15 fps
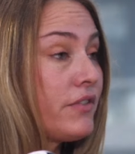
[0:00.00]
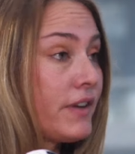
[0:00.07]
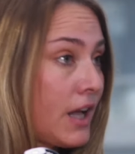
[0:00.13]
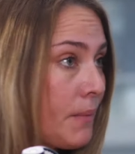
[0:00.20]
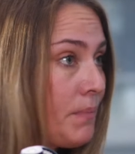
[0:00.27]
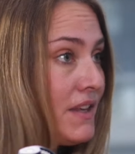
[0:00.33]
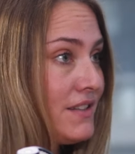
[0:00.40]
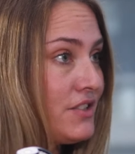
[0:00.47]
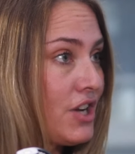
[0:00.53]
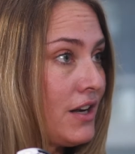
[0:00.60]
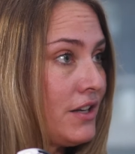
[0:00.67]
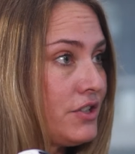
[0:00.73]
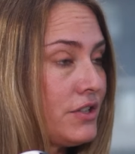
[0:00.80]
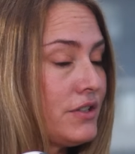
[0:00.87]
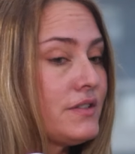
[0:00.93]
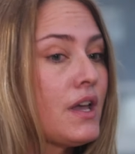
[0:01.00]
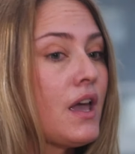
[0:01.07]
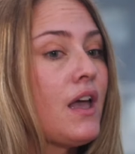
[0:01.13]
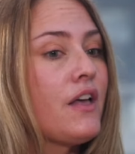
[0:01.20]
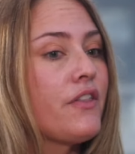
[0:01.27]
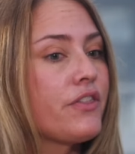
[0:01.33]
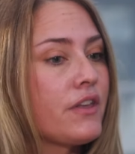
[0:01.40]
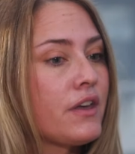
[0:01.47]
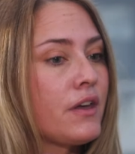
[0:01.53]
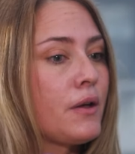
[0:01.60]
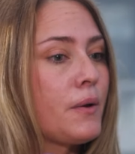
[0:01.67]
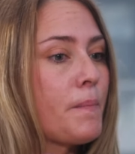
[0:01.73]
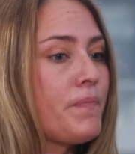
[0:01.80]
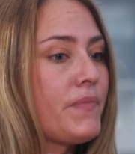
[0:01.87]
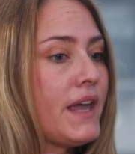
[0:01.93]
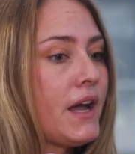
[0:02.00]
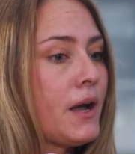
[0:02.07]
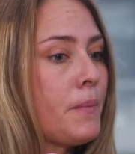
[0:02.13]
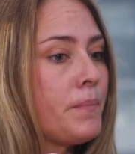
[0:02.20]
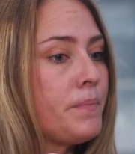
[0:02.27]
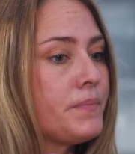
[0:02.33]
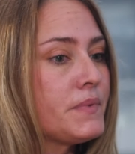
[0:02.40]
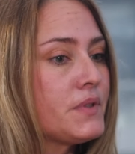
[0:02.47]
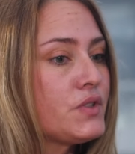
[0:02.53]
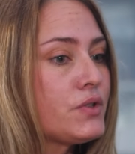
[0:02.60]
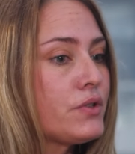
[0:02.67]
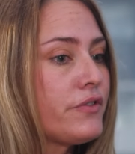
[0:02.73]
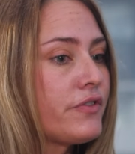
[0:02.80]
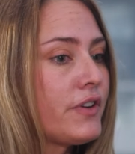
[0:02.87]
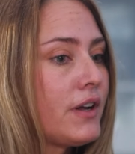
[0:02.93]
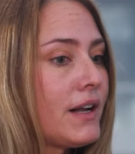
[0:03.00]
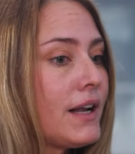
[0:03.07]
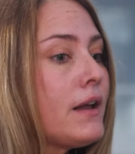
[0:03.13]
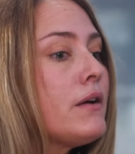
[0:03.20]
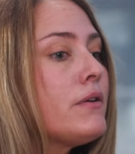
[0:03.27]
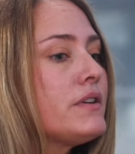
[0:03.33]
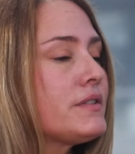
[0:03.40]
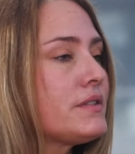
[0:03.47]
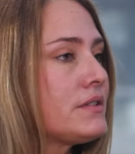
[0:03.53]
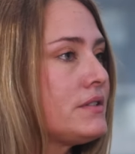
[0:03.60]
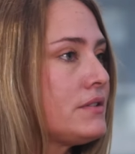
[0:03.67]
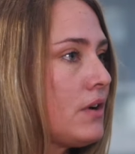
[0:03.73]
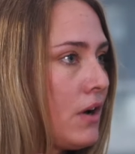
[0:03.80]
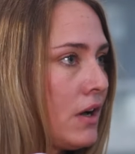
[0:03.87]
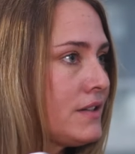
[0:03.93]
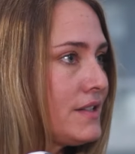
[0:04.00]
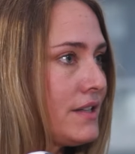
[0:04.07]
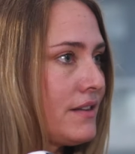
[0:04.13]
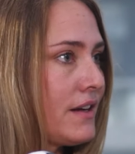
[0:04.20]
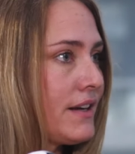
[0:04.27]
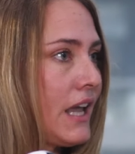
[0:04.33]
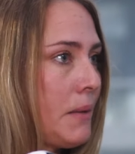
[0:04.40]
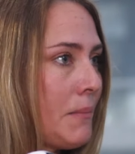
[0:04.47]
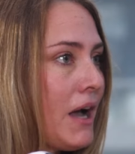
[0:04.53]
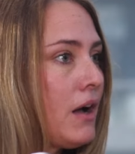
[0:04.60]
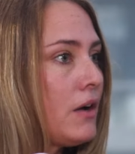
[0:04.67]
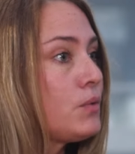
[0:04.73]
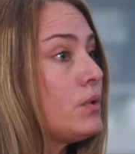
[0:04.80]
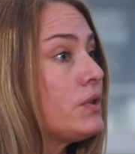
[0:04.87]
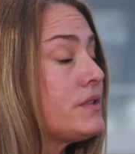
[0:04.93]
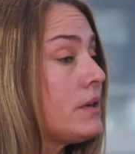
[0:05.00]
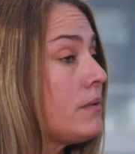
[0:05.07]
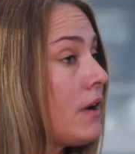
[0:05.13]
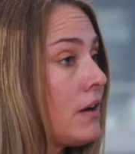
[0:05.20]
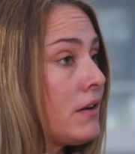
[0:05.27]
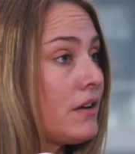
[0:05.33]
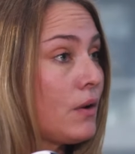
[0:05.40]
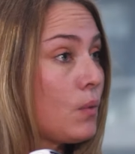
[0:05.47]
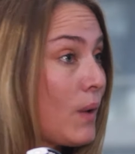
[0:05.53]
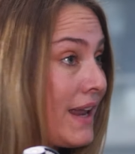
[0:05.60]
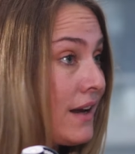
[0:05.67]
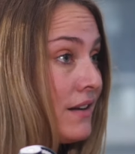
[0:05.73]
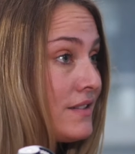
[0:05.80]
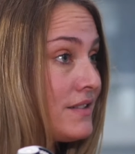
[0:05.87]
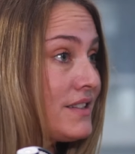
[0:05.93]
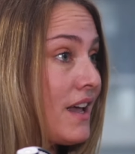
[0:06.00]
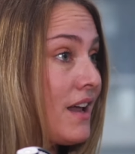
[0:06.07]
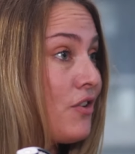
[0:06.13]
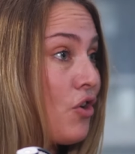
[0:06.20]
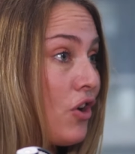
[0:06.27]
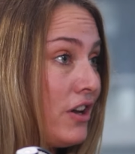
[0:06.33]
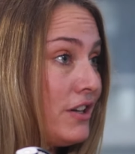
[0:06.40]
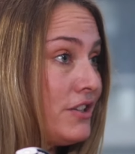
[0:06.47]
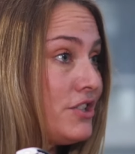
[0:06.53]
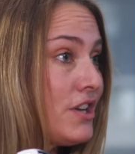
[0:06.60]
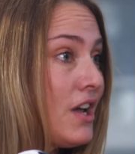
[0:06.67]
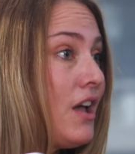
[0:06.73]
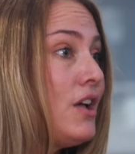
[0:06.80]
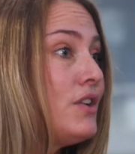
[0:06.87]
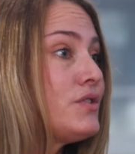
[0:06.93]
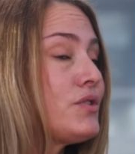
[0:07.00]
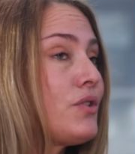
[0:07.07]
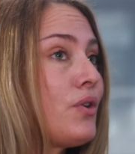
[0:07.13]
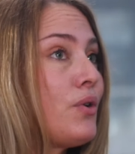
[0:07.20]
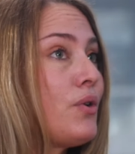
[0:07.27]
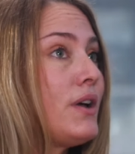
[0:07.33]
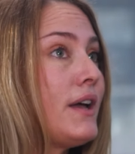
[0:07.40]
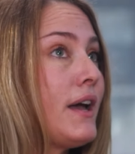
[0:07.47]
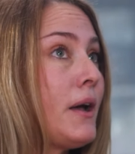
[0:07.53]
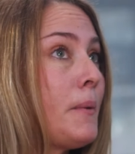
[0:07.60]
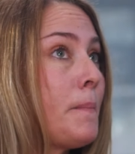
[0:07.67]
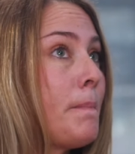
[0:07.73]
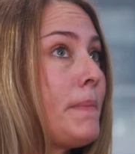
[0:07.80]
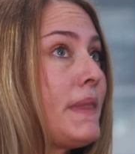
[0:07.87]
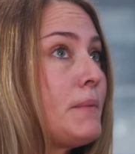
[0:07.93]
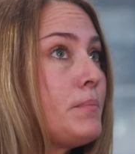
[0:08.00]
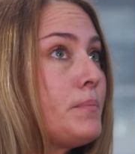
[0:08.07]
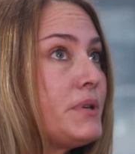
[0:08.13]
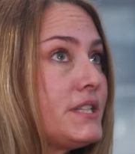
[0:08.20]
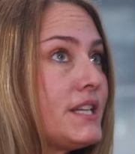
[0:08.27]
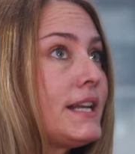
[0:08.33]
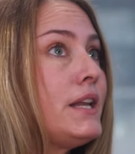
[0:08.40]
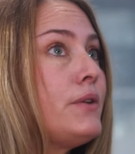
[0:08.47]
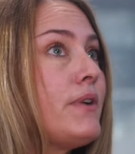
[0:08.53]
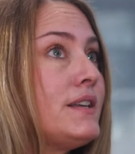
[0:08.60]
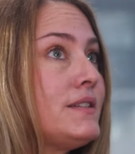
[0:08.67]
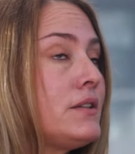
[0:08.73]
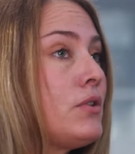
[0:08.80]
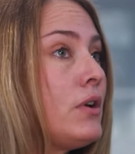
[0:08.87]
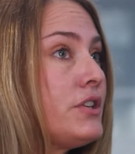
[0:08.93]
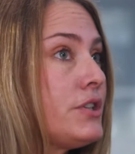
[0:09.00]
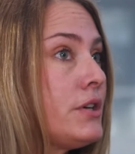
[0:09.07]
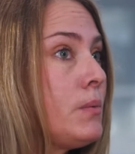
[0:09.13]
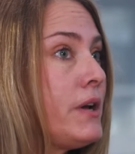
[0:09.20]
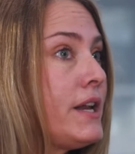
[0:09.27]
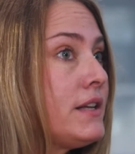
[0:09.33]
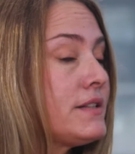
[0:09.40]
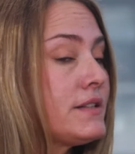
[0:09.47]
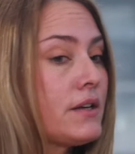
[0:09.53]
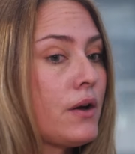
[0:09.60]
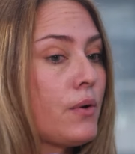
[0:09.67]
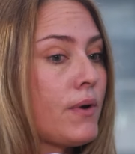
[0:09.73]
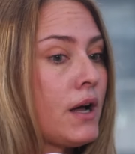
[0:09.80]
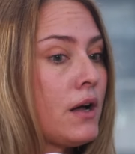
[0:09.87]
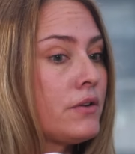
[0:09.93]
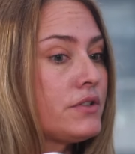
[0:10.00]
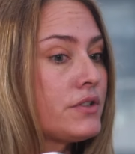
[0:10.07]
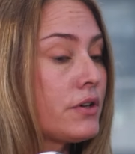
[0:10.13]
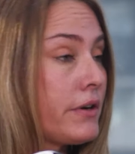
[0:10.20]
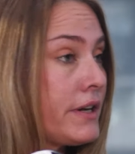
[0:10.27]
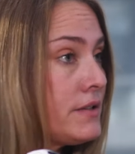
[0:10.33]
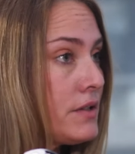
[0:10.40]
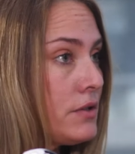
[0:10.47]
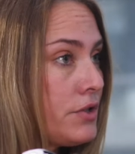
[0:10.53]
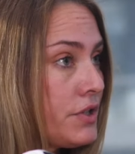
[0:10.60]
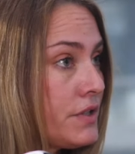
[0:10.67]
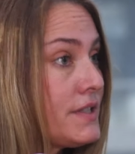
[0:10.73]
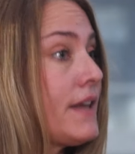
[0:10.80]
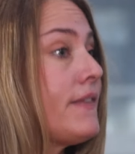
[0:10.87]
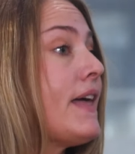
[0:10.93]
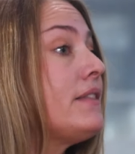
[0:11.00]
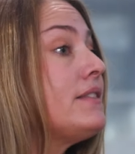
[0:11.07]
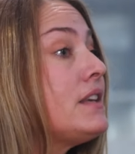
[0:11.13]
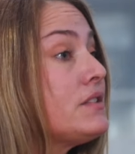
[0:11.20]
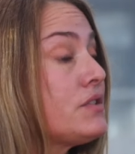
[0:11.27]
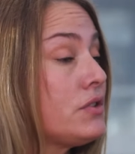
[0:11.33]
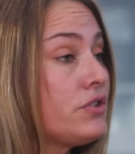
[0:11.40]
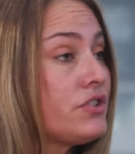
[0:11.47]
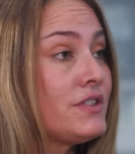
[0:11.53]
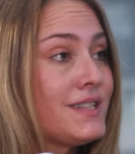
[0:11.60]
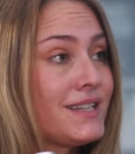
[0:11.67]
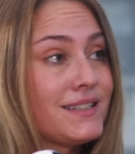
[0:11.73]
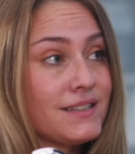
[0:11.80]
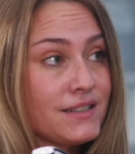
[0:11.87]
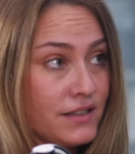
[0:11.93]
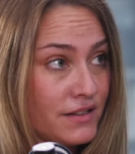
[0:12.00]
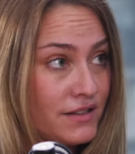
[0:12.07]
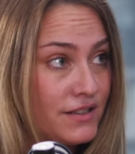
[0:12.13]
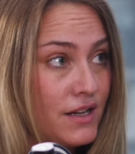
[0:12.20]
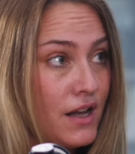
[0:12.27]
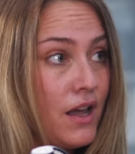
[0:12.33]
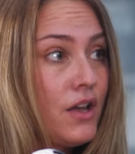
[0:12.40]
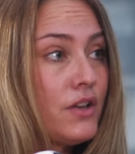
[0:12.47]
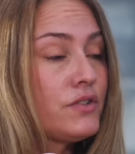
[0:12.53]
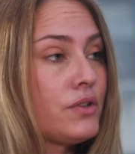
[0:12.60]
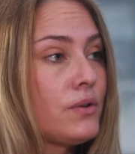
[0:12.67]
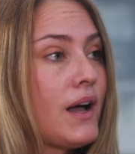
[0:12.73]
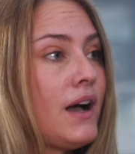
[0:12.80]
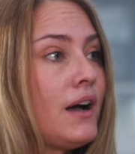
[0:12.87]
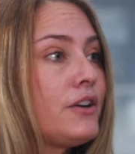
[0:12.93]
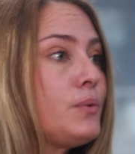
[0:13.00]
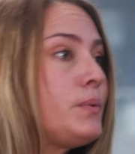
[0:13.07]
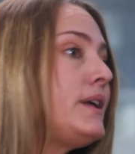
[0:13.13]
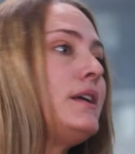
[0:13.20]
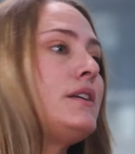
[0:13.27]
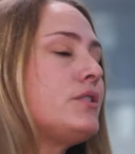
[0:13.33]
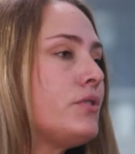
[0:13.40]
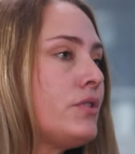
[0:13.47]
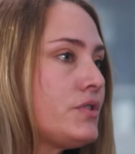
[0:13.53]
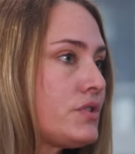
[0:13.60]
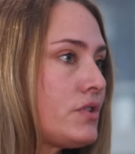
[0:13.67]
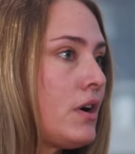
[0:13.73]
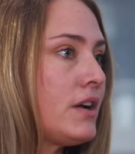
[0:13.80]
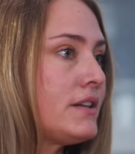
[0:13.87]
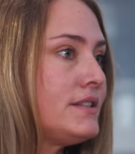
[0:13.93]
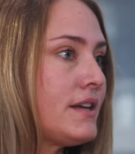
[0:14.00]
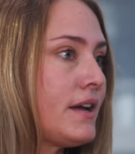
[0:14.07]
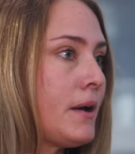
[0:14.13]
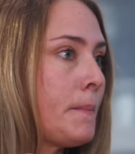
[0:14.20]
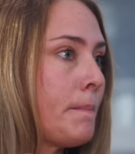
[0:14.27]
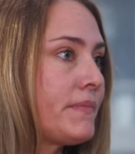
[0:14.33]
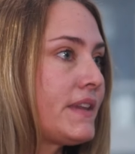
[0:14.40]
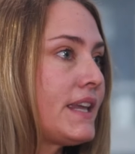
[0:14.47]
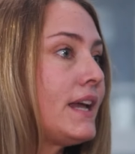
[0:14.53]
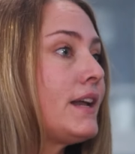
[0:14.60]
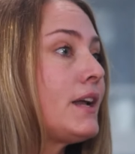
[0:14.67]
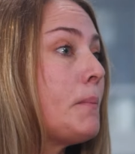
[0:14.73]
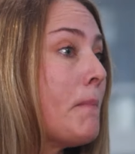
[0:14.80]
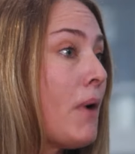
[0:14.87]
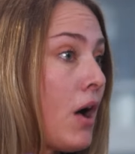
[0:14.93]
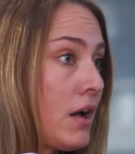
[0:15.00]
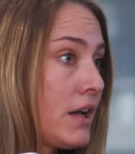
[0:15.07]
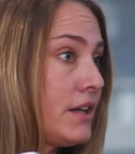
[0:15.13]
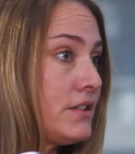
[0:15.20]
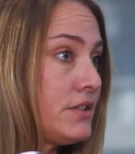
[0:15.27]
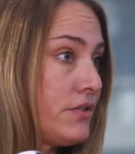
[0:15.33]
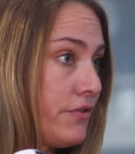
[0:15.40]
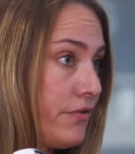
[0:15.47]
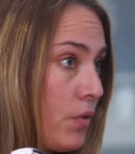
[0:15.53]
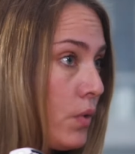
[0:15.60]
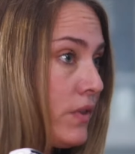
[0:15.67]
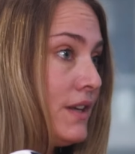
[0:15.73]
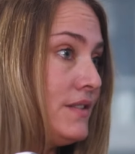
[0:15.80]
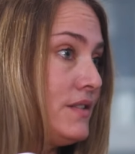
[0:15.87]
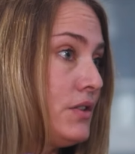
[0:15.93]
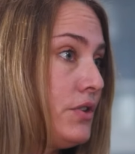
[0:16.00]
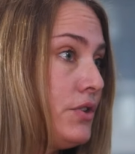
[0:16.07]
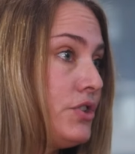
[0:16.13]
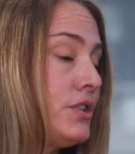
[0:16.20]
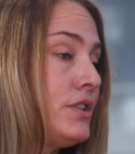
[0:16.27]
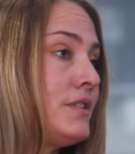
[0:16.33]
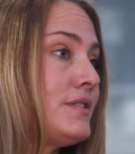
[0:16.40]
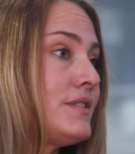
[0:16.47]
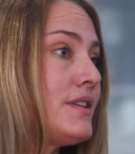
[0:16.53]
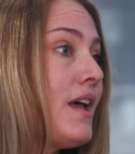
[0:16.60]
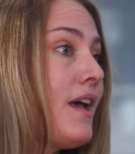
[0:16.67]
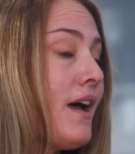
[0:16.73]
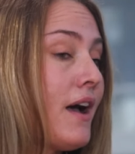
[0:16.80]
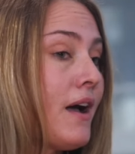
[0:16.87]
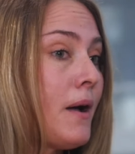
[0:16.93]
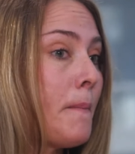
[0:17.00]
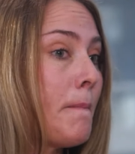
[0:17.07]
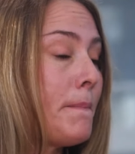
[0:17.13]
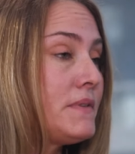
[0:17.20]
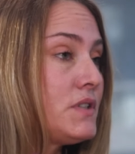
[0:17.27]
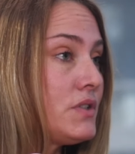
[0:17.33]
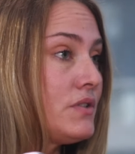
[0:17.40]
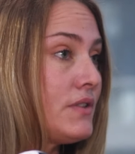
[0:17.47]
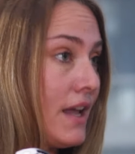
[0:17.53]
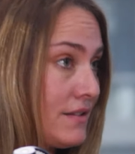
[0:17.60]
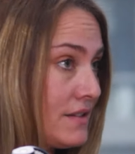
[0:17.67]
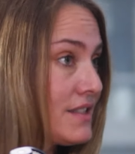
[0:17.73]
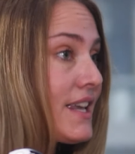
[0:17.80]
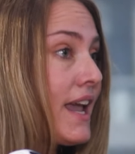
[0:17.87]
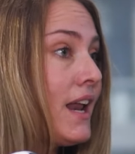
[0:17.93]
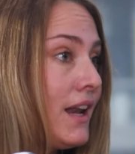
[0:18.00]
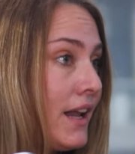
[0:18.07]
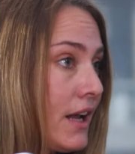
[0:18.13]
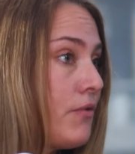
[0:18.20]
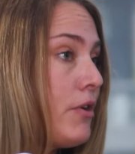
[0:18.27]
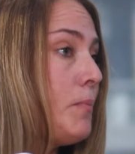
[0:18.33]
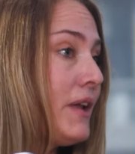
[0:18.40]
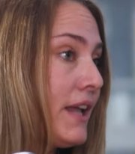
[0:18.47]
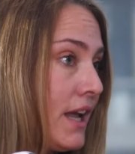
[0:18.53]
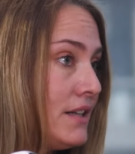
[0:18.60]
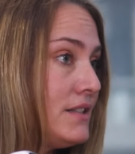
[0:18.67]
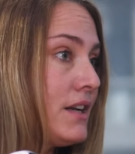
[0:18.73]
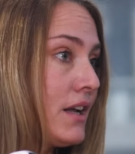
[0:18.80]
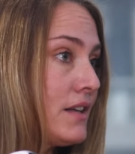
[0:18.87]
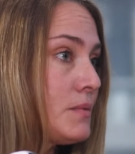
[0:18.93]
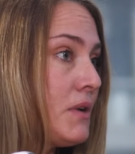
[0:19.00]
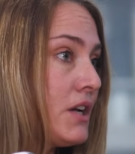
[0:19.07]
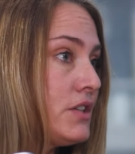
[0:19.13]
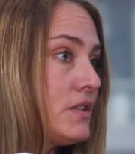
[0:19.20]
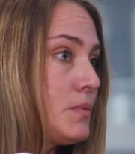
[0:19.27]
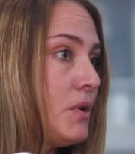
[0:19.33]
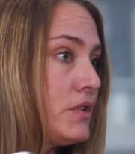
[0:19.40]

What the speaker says: overcome these challenges? The sort of clearest answer that came out was around awareness and knowledge. Particularly raising knowledge and awareness around green solutions and that these solutions exist. So how do we, you know, start getting a market for these solutions and scaling and replicating as much as